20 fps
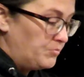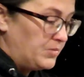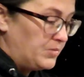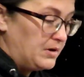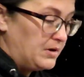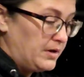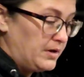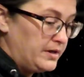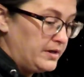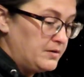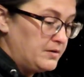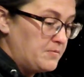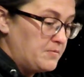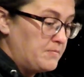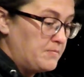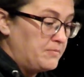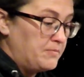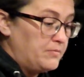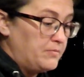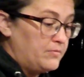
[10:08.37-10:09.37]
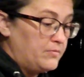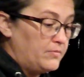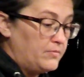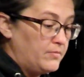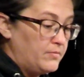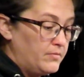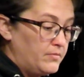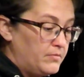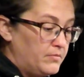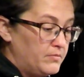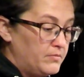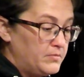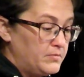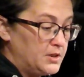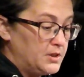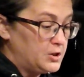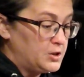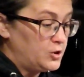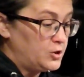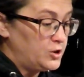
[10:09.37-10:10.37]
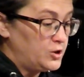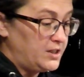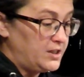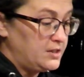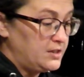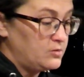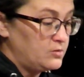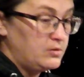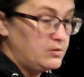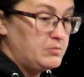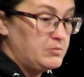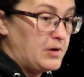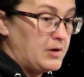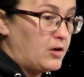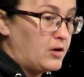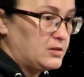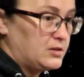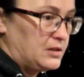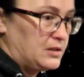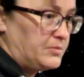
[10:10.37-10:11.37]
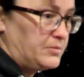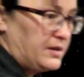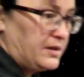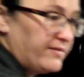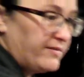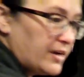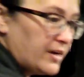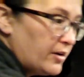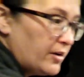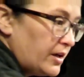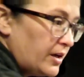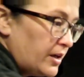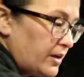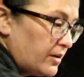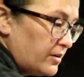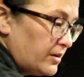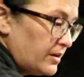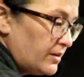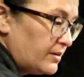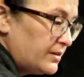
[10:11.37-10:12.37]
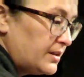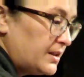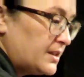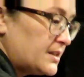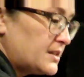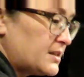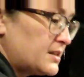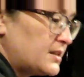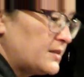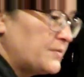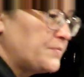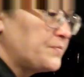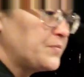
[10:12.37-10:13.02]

But Munster cheese would also be very good on this.